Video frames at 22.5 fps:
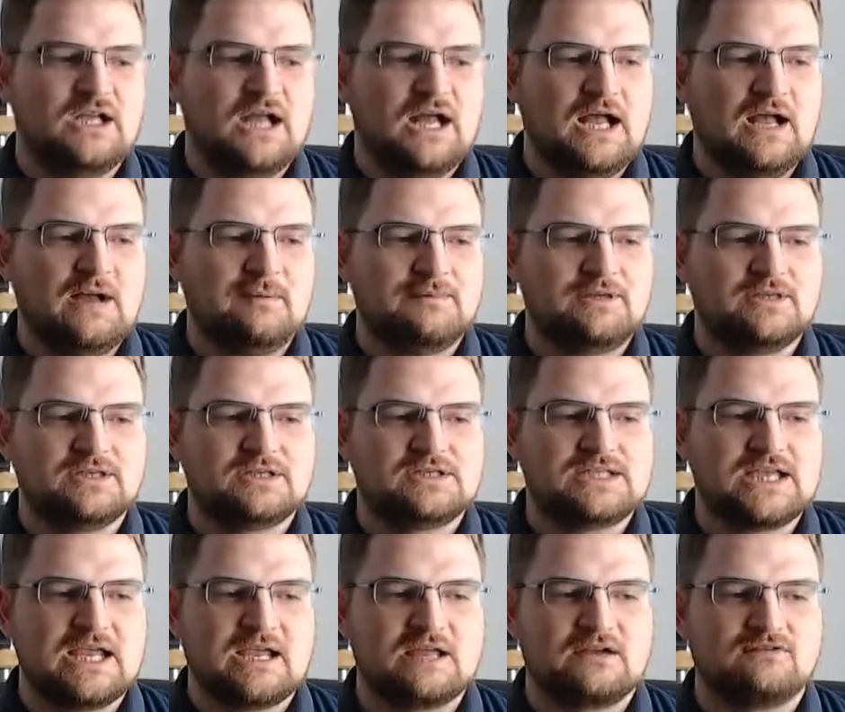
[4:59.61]
You can
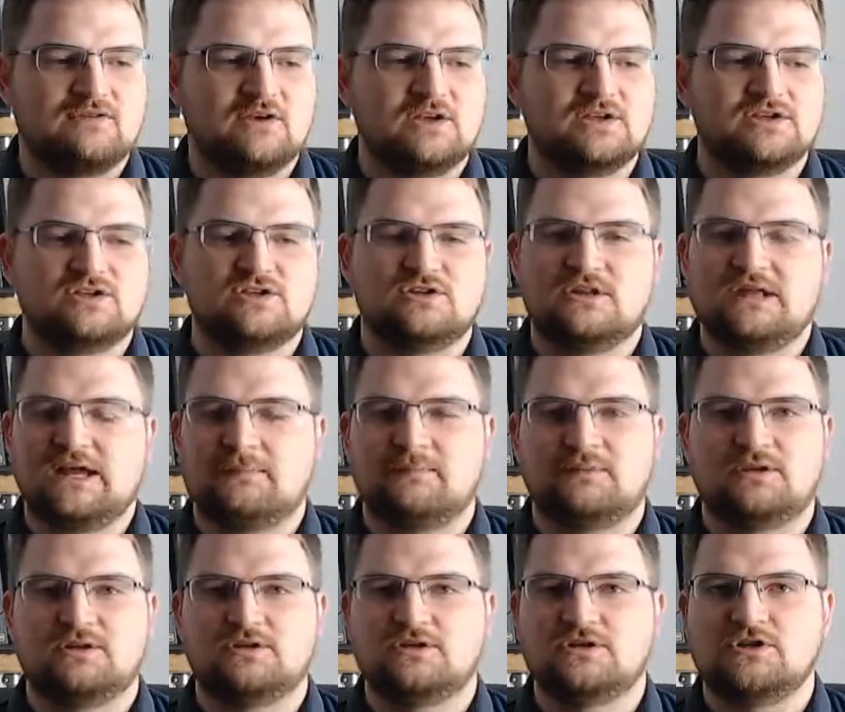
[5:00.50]
take advantage of that
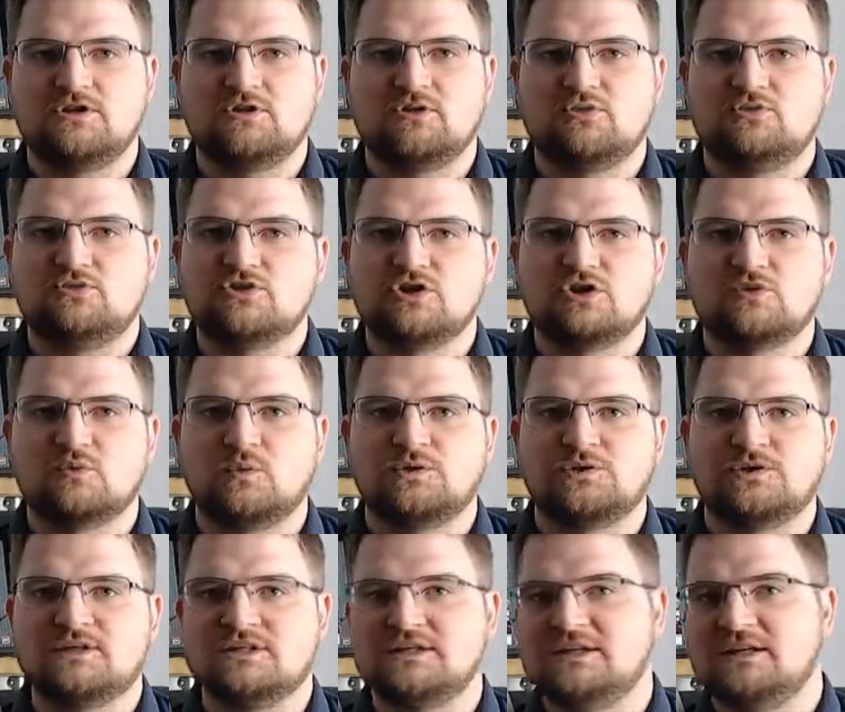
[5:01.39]
because Google just
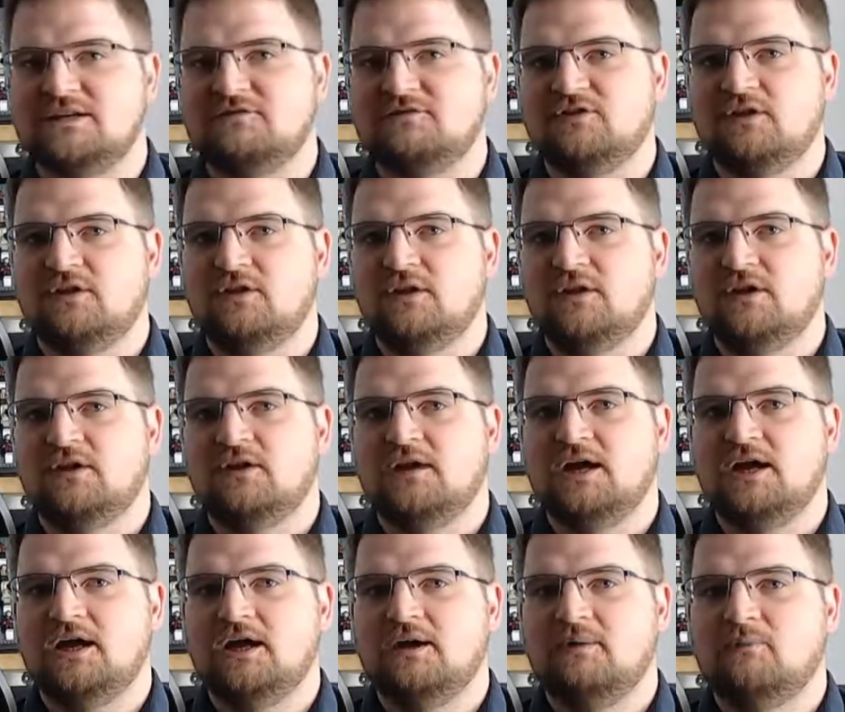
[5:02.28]
wants to deliver
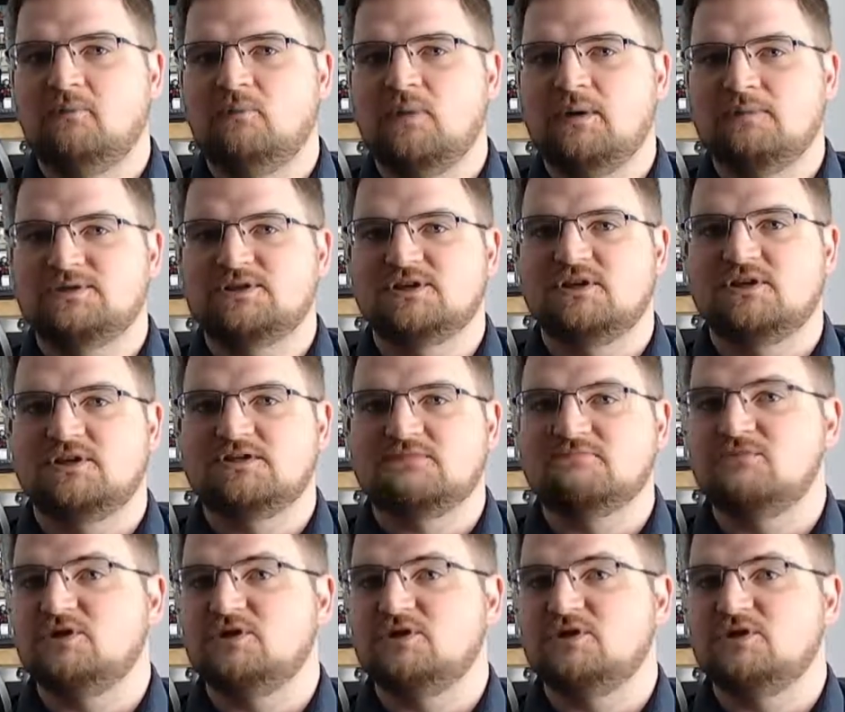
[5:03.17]
websites